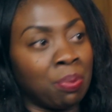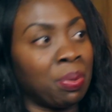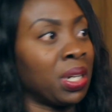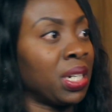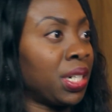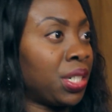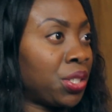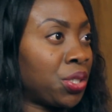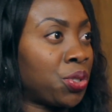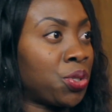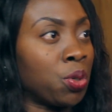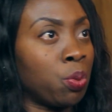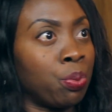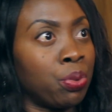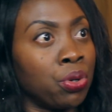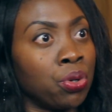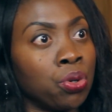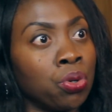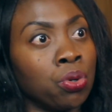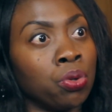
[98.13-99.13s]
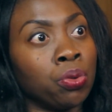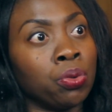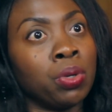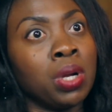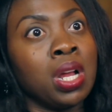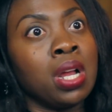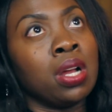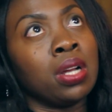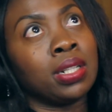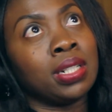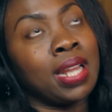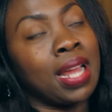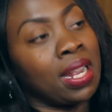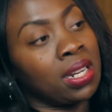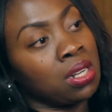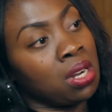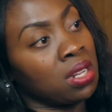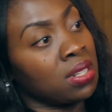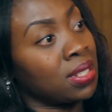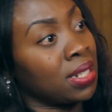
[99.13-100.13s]
ability to pull
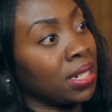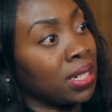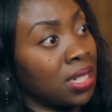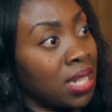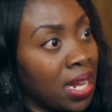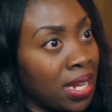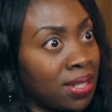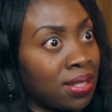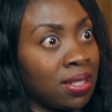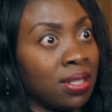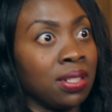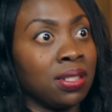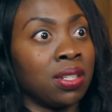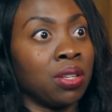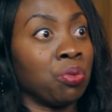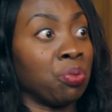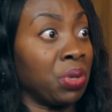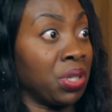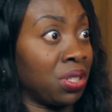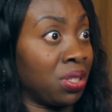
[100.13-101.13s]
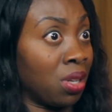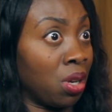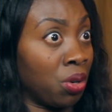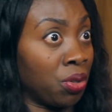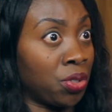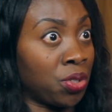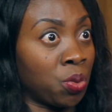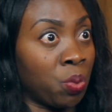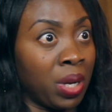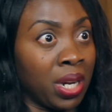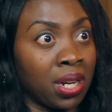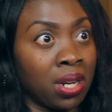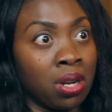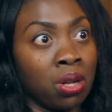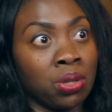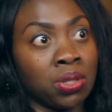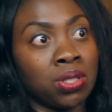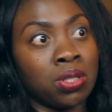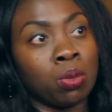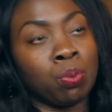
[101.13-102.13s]
diagnostic testings and results. We can
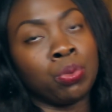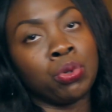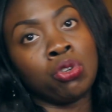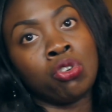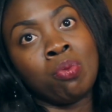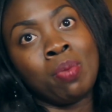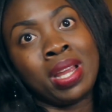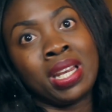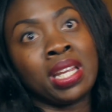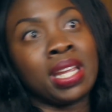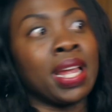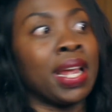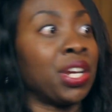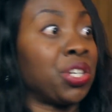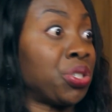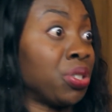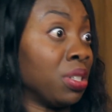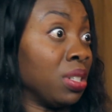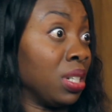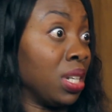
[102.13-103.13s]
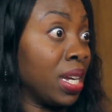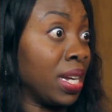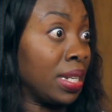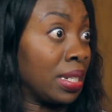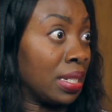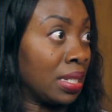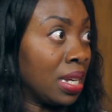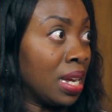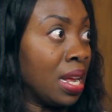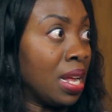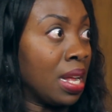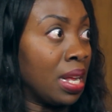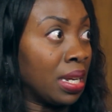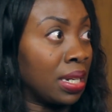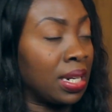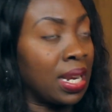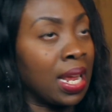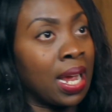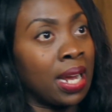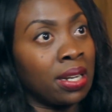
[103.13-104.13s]
also pull medication lists.
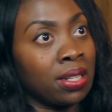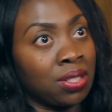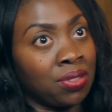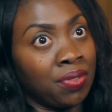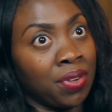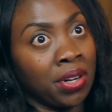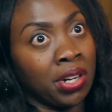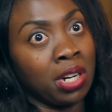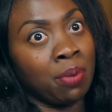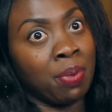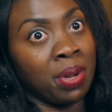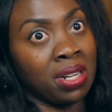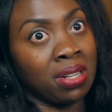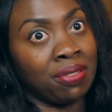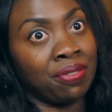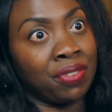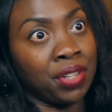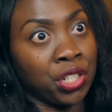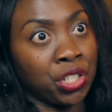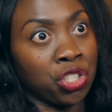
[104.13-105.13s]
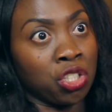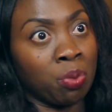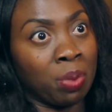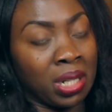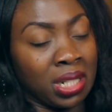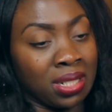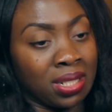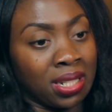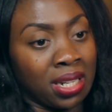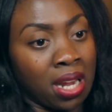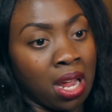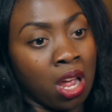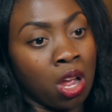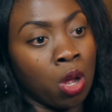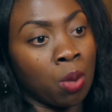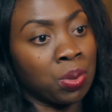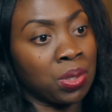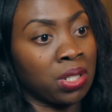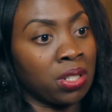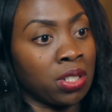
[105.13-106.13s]
That is very beneficial because it
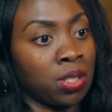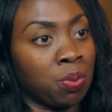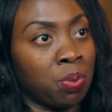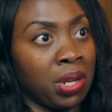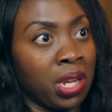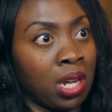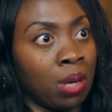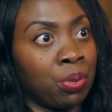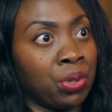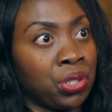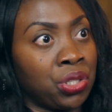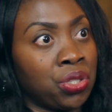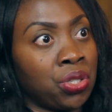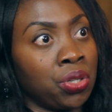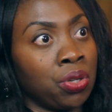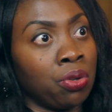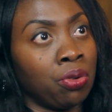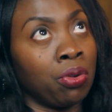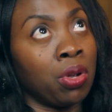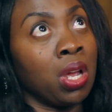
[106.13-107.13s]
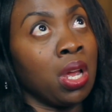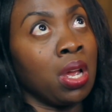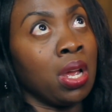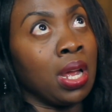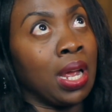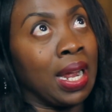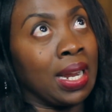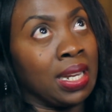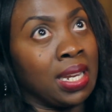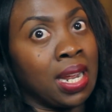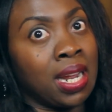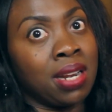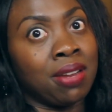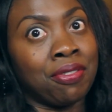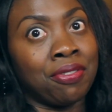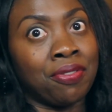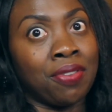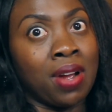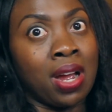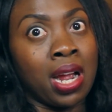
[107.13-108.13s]
helps us be able to
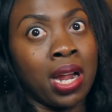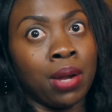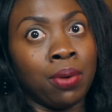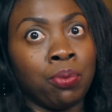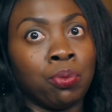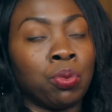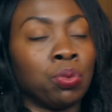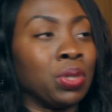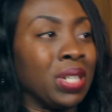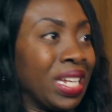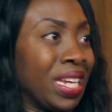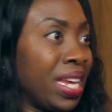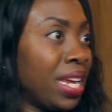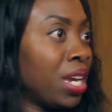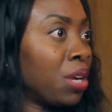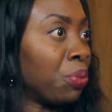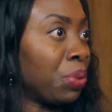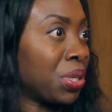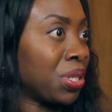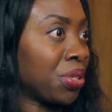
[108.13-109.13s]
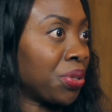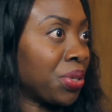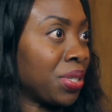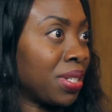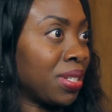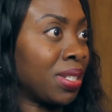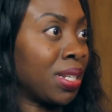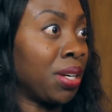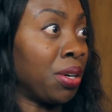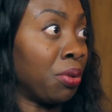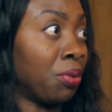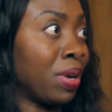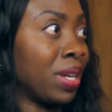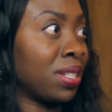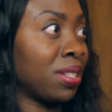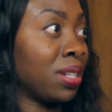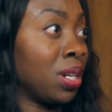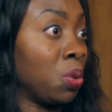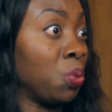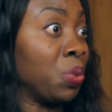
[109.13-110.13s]
identify the key resources that a
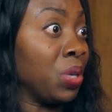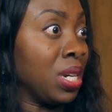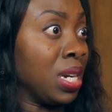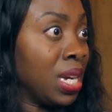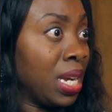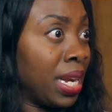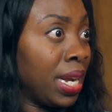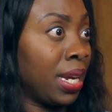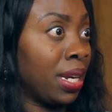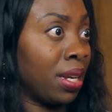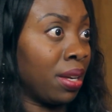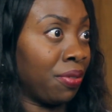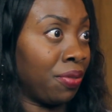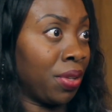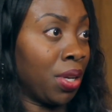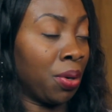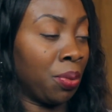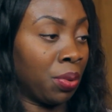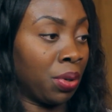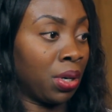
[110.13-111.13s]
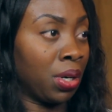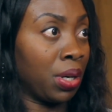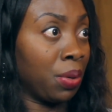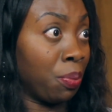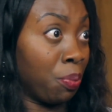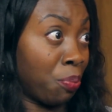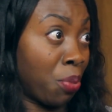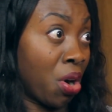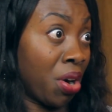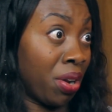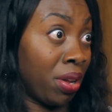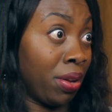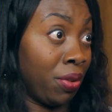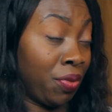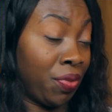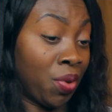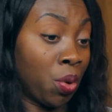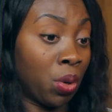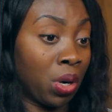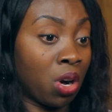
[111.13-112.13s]
resident would need if they were
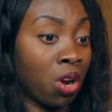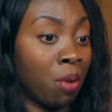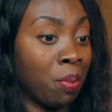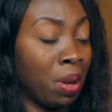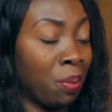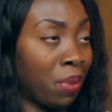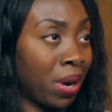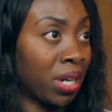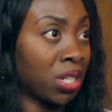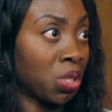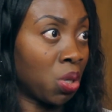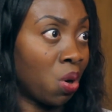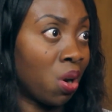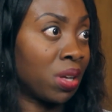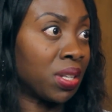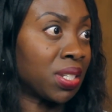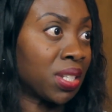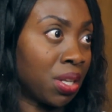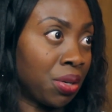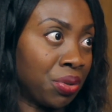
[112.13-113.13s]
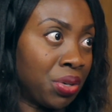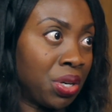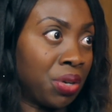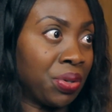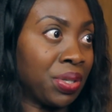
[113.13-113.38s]
coming back to our skilled